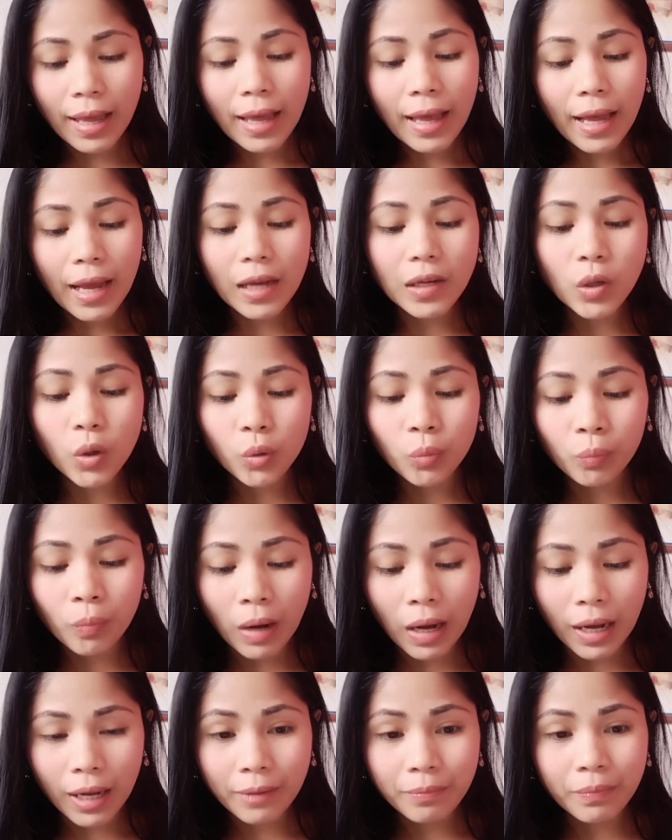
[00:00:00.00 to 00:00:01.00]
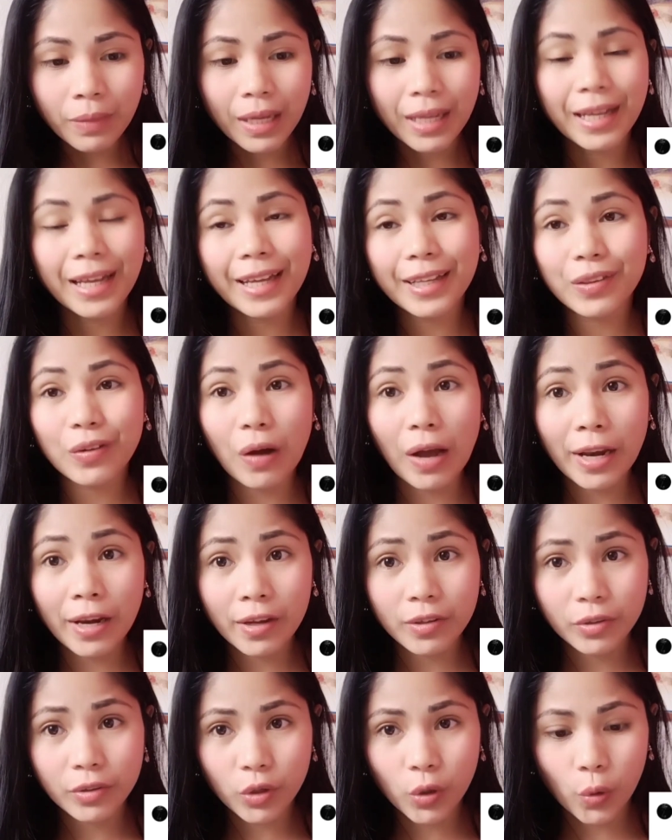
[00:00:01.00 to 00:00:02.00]
Hello ma'am, ito
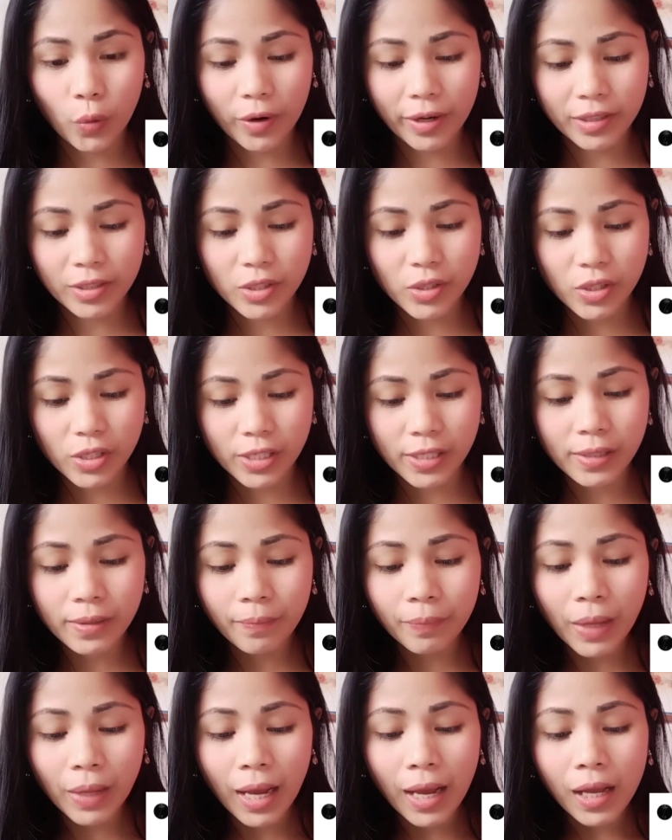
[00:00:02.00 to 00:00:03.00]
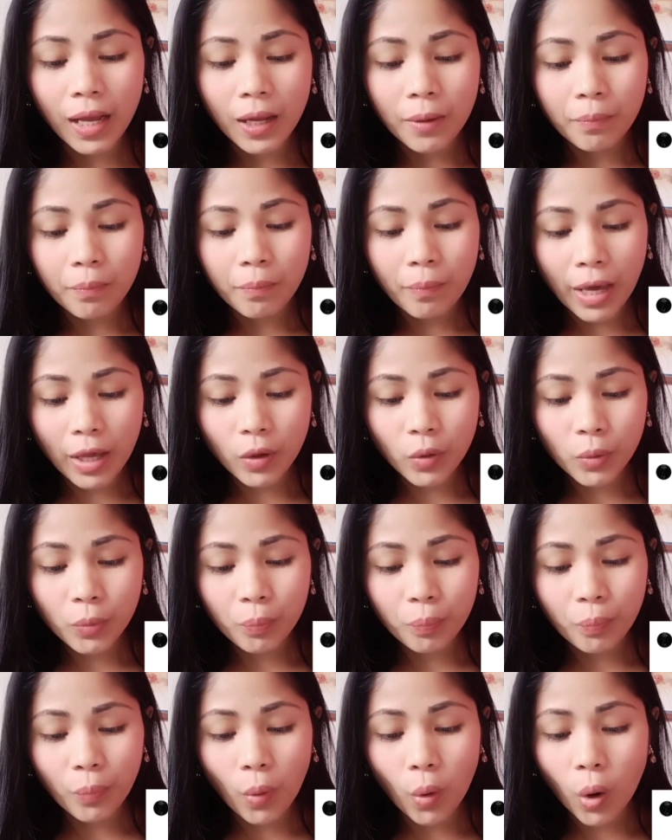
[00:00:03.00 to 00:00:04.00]
another question.
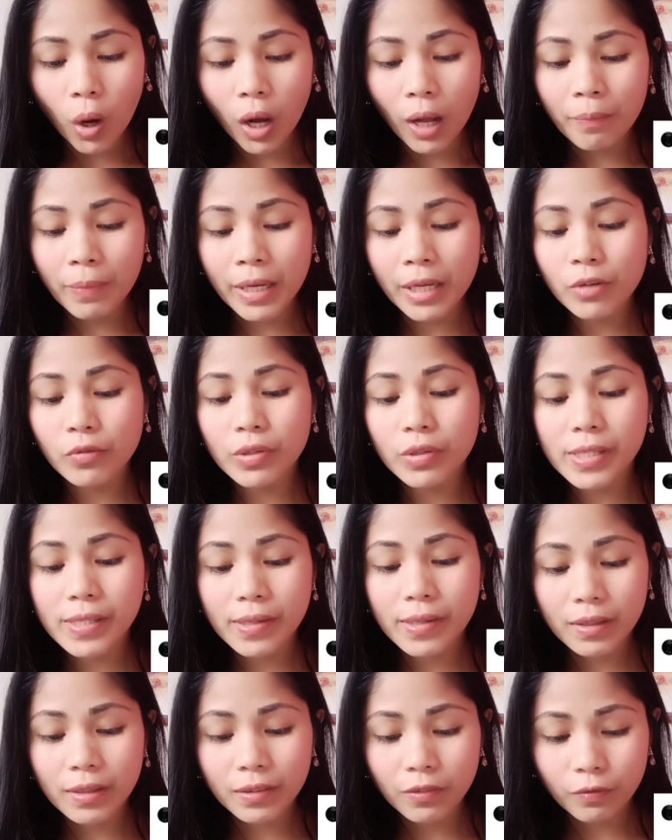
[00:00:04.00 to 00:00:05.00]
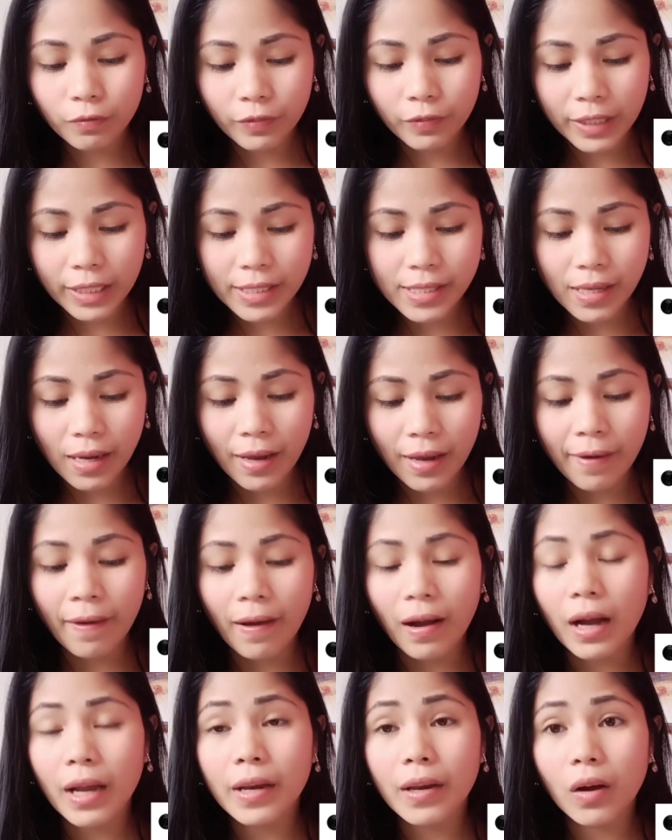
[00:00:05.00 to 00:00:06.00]
Meron po kaming resident visa
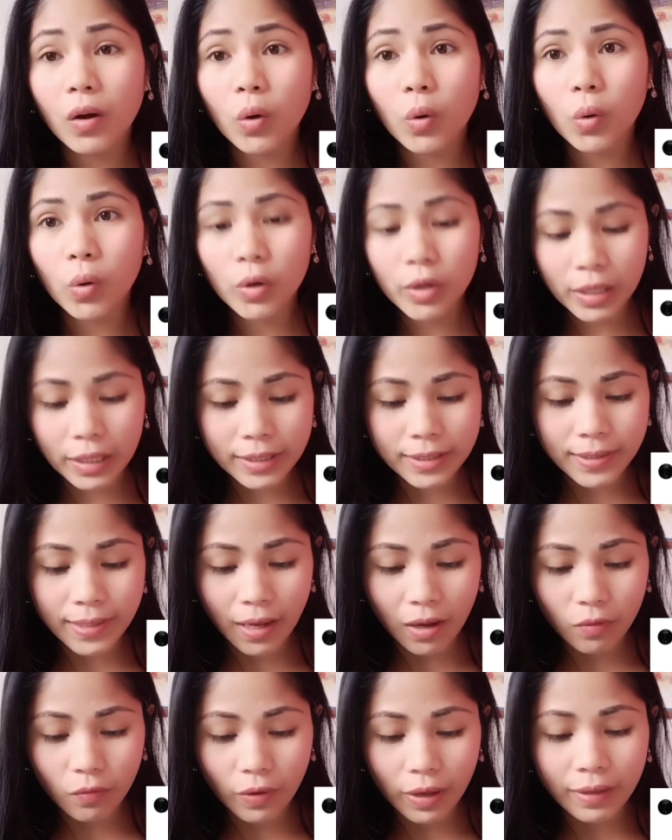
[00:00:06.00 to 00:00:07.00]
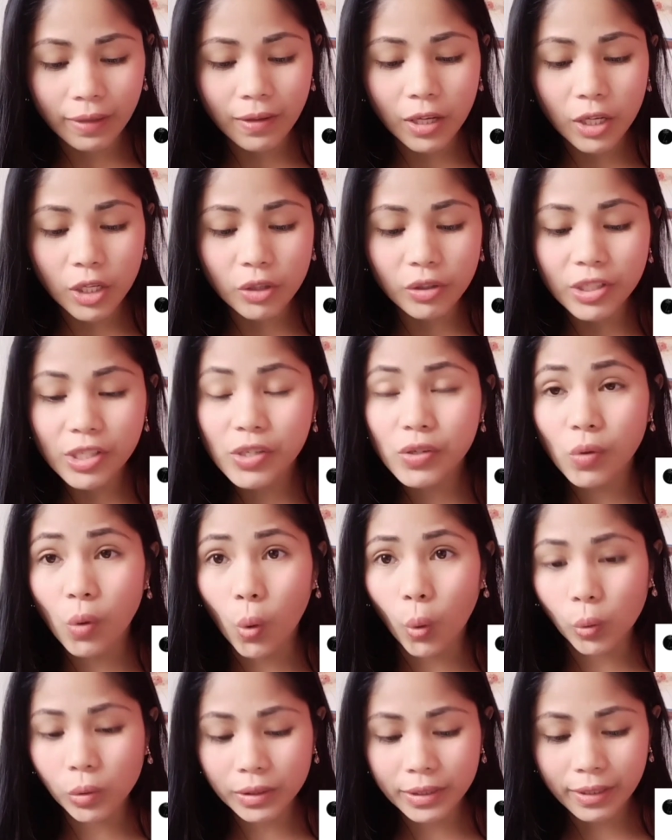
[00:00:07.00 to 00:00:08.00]
ng anak ko na 7 years
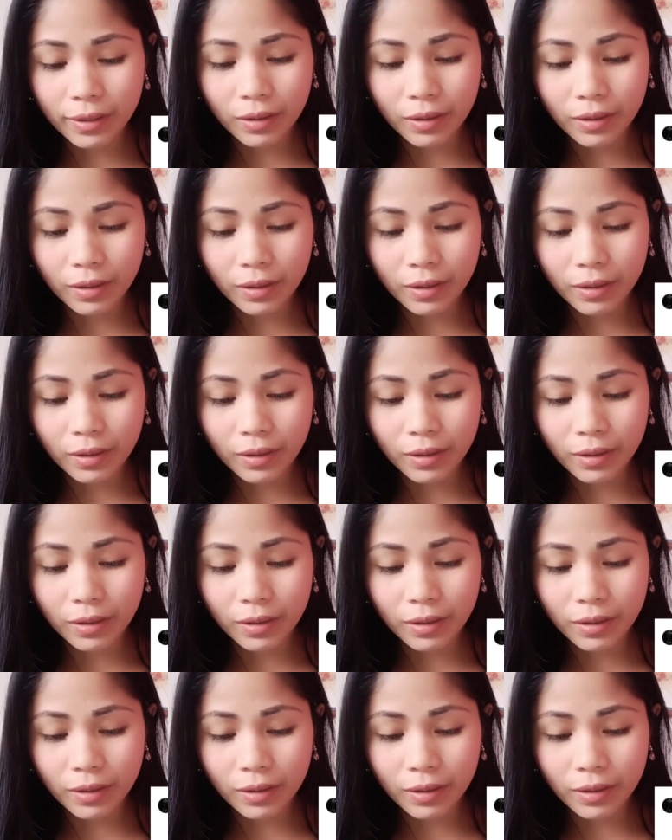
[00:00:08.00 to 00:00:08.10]
old.